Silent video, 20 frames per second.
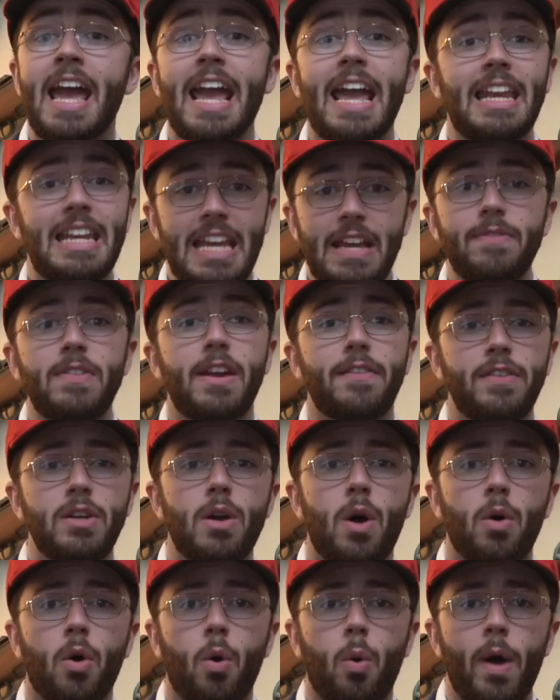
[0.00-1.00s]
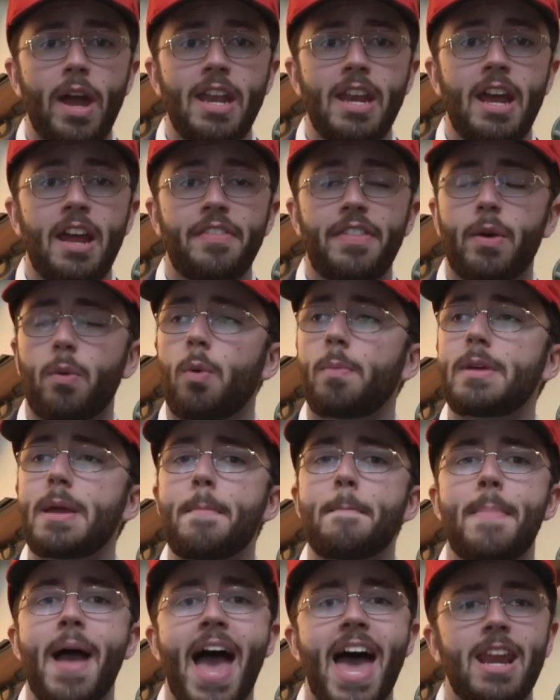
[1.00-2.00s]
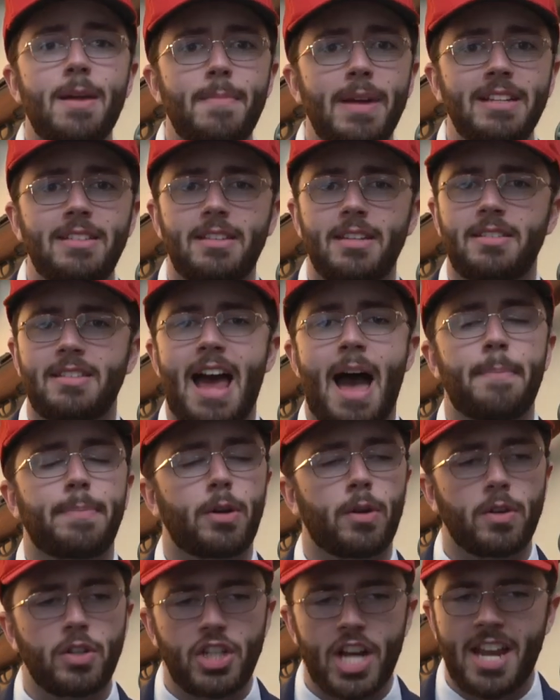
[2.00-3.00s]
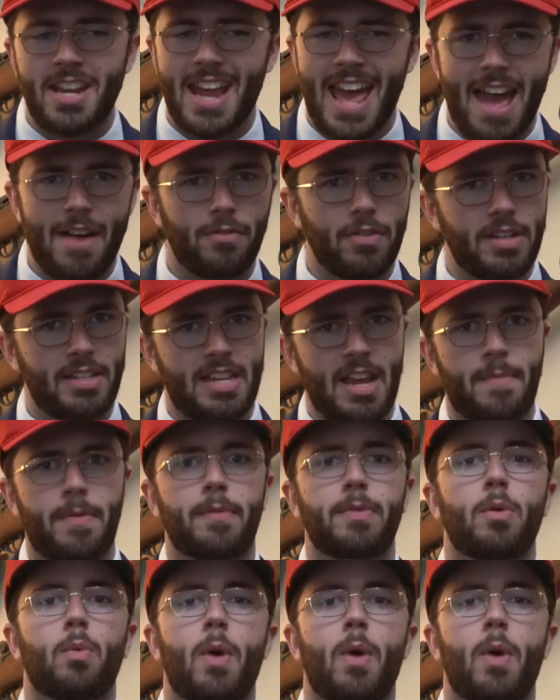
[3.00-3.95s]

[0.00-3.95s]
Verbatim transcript: And even if you don't quit, there will be impediments to stop your agenda every step of the